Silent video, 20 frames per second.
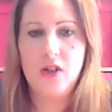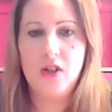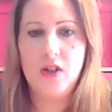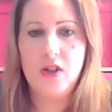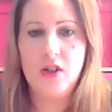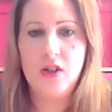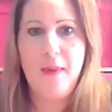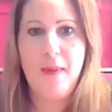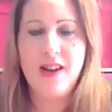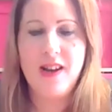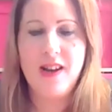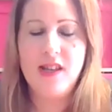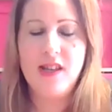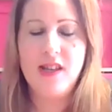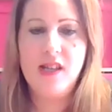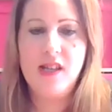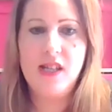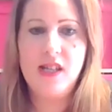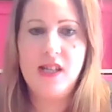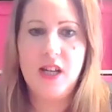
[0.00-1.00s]
I
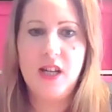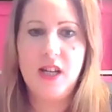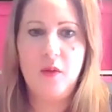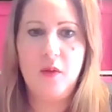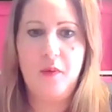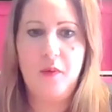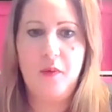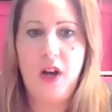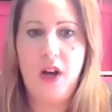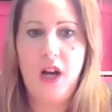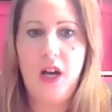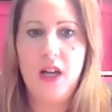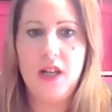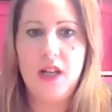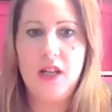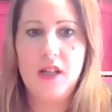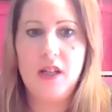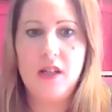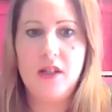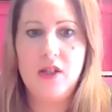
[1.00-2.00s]
didn't
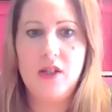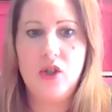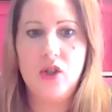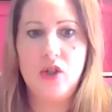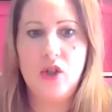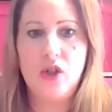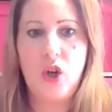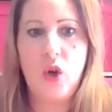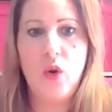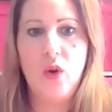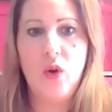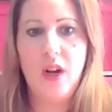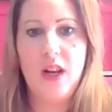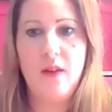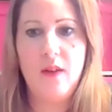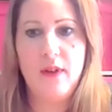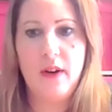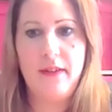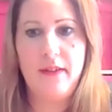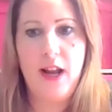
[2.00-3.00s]
find just
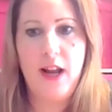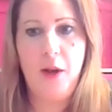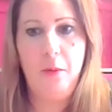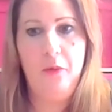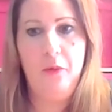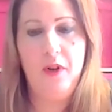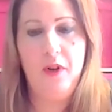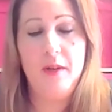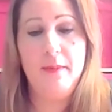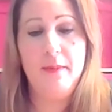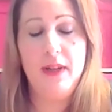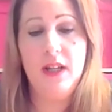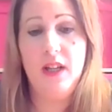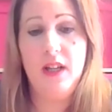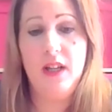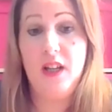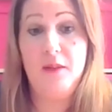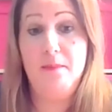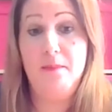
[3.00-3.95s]
Googling very helpful in the